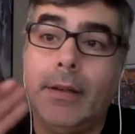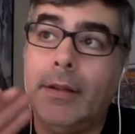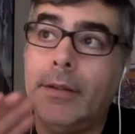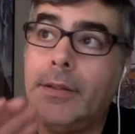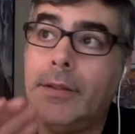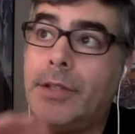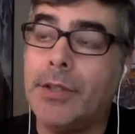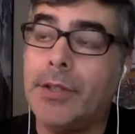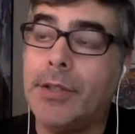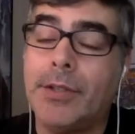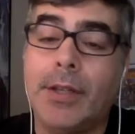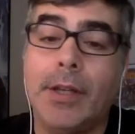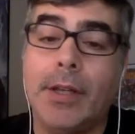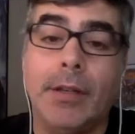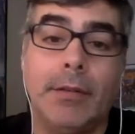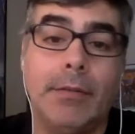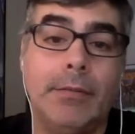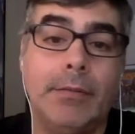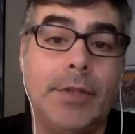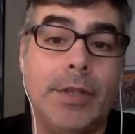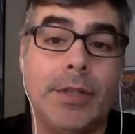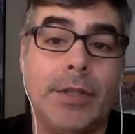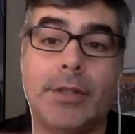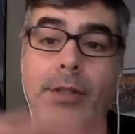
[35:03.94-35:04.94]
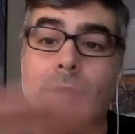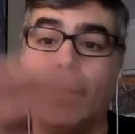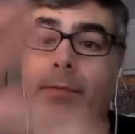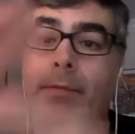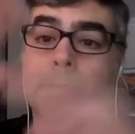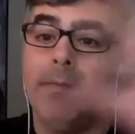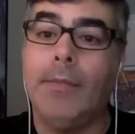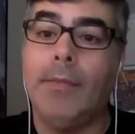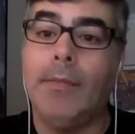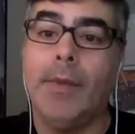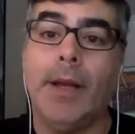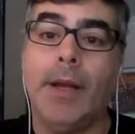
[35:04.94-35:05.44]
just a
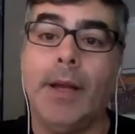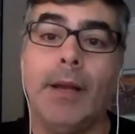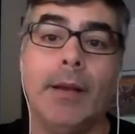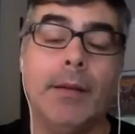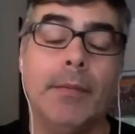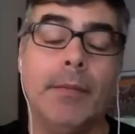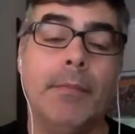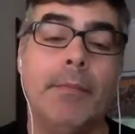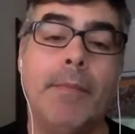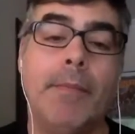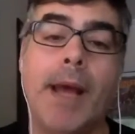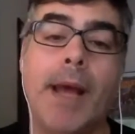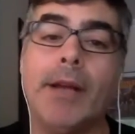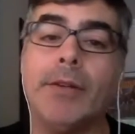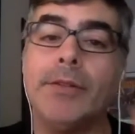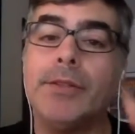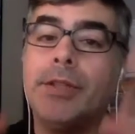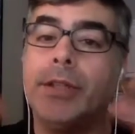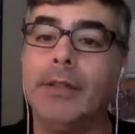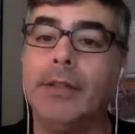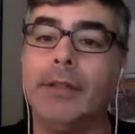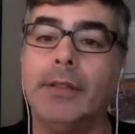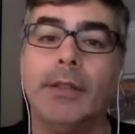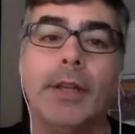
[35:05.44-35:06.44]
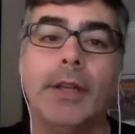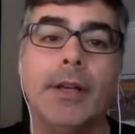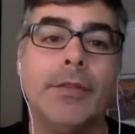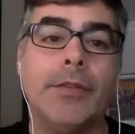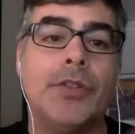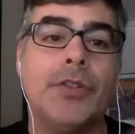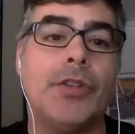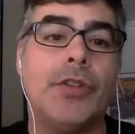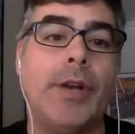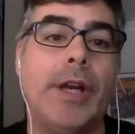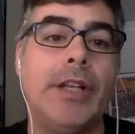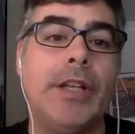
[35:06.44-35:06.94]
mountain of
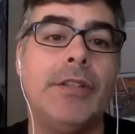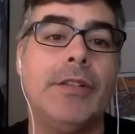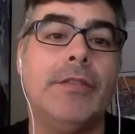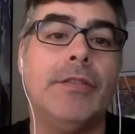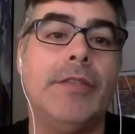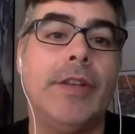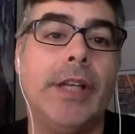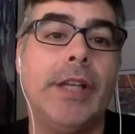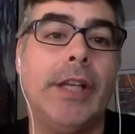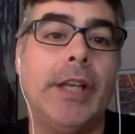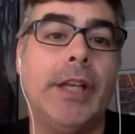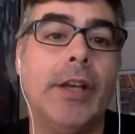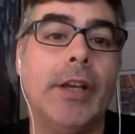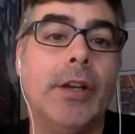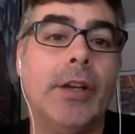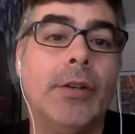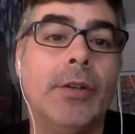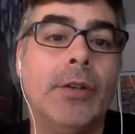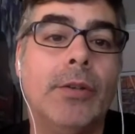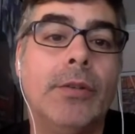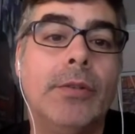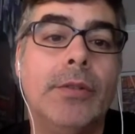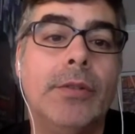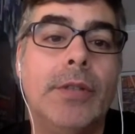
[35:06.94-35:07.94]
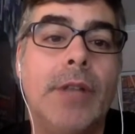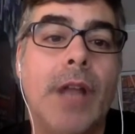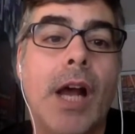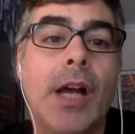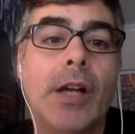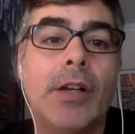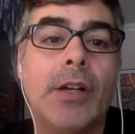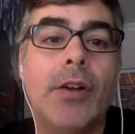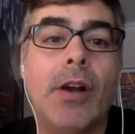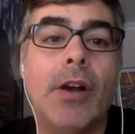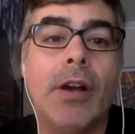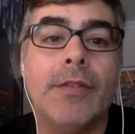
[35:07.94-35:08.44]
straight to video
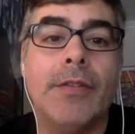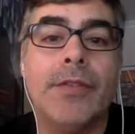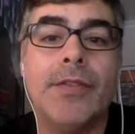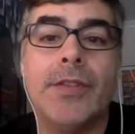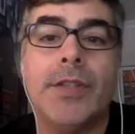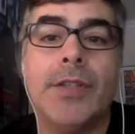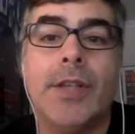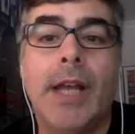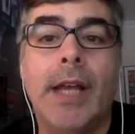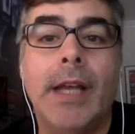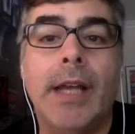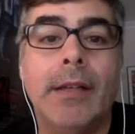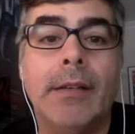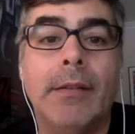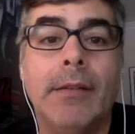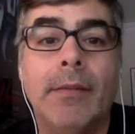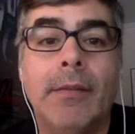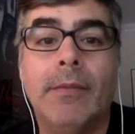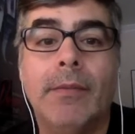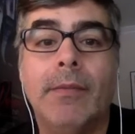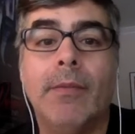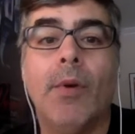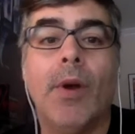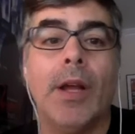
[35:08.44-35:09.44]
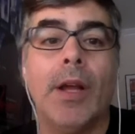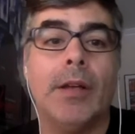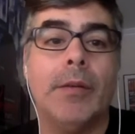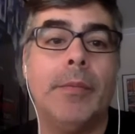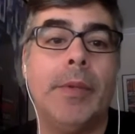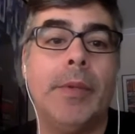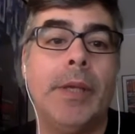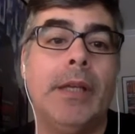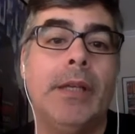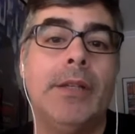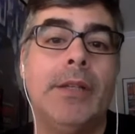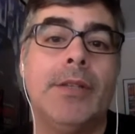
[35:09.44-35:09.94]
knockoffs and
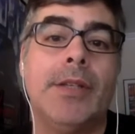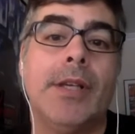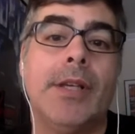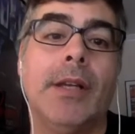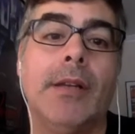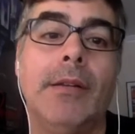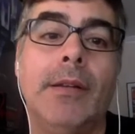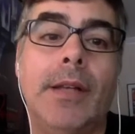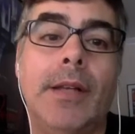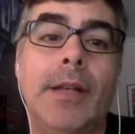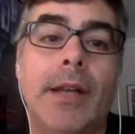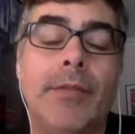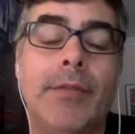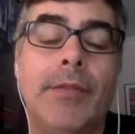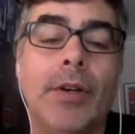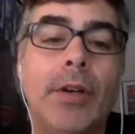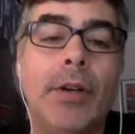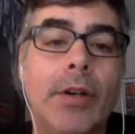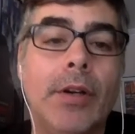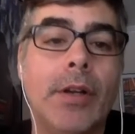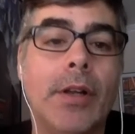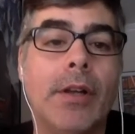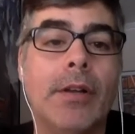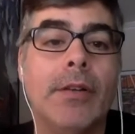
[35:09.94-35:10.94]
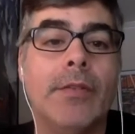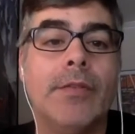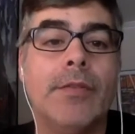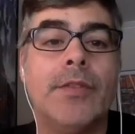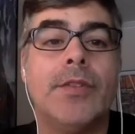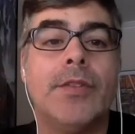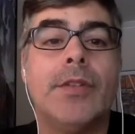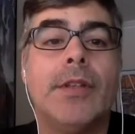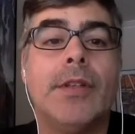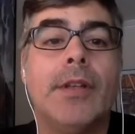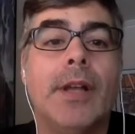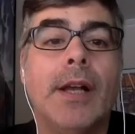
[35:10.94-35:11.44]
wannabes and never heard
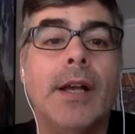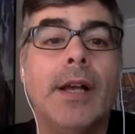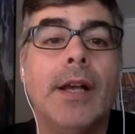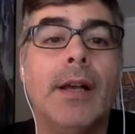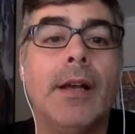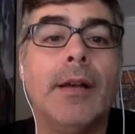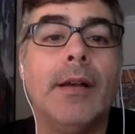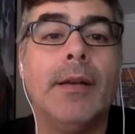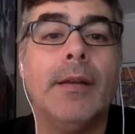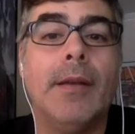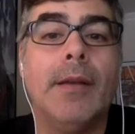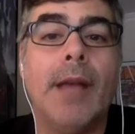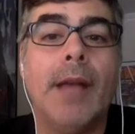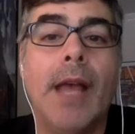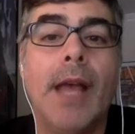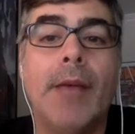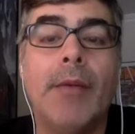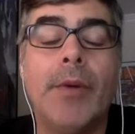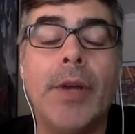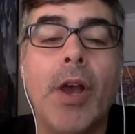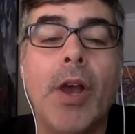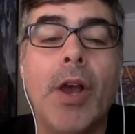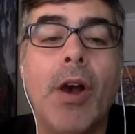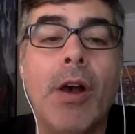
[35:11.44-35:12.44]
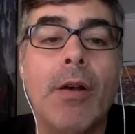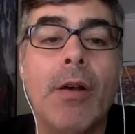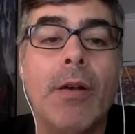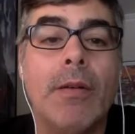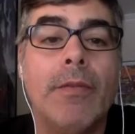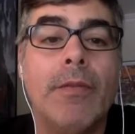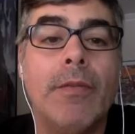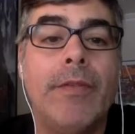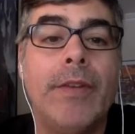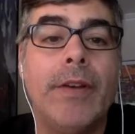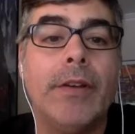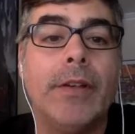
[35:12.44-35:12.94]
ofs, and we
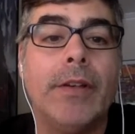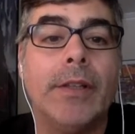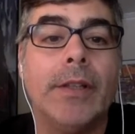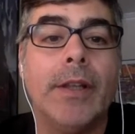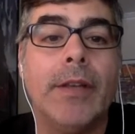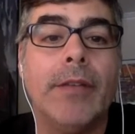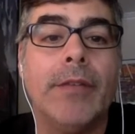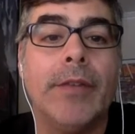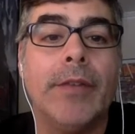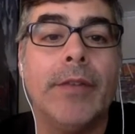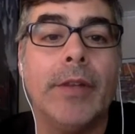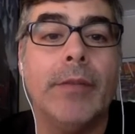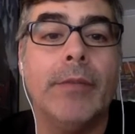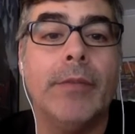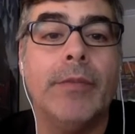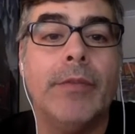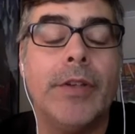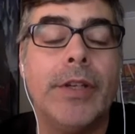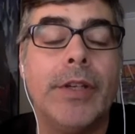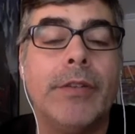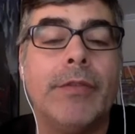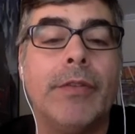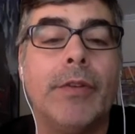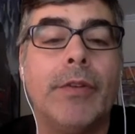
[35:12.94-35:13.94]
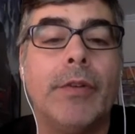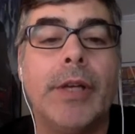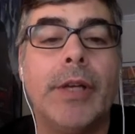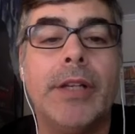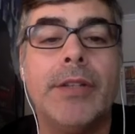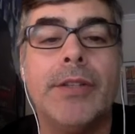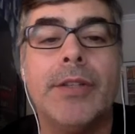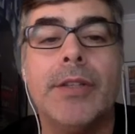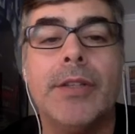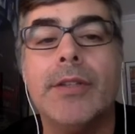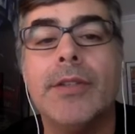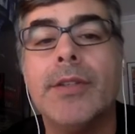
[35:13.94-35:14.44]
all fell in love with them for different
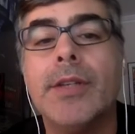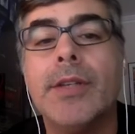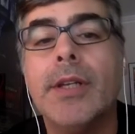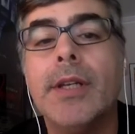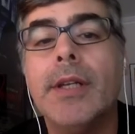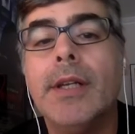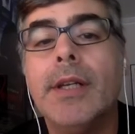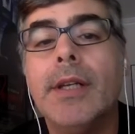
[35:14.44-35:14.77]
reasons.